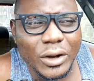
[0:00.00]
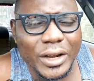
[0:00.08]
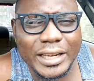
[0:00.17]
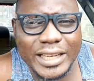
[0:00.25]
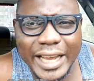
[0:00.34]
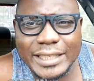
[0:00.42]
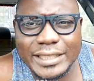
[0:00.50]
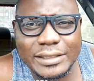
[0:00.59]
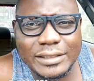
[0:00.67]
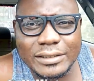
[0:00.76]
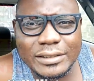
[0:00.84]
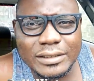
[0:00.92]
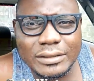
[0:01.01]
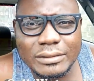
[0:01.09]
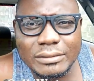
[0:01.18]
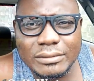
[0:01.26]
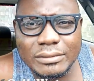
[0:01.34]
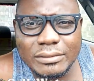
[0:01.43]
or igniting
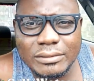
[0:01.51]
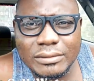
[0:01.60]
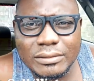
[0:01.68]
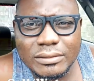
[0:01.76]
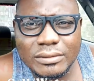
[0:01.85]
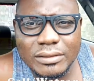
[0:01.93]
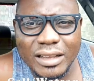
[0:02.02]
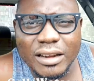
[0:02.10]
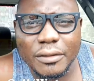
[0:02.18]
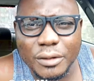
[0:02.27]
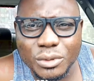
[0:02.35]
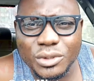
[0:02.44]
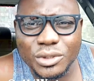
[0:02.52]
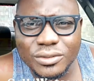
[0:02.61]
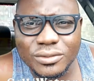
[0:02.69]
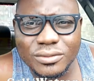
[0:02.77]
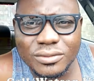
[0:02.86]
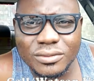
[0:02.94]
a
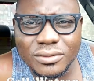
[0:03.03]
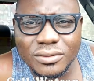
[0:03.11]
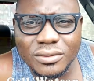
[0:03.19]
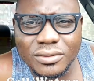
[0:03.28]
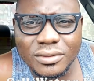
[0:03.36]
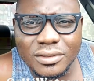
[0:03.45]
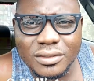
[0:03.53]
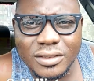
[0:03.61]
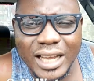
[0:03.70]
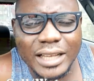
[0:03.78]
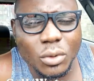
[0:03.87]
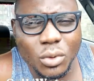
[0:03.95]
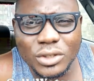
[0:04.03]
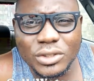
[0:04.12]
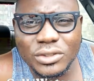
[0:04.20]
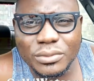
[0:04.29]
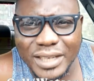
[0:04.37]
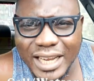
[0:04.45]
revolution. They are the
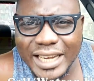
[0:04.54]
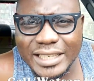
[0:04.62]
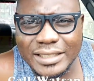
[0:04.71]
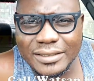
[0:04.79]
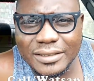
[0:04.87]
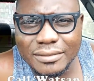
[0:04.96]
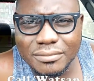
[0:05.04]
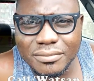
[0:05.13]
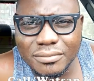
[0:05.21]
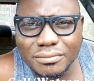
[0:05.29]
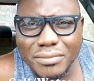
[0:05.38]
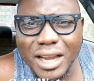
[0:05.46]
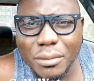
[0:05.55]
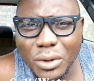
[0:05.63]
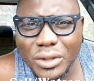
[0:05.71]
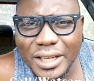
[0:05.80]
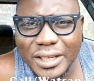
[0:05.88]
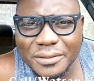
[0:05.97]
ones behind my
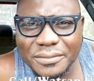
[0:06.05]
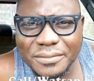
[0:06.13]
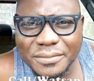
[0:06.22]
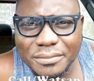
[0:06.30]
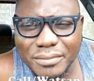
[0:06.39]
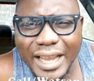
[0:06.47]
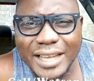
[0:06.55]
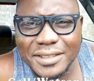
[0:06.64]
mother my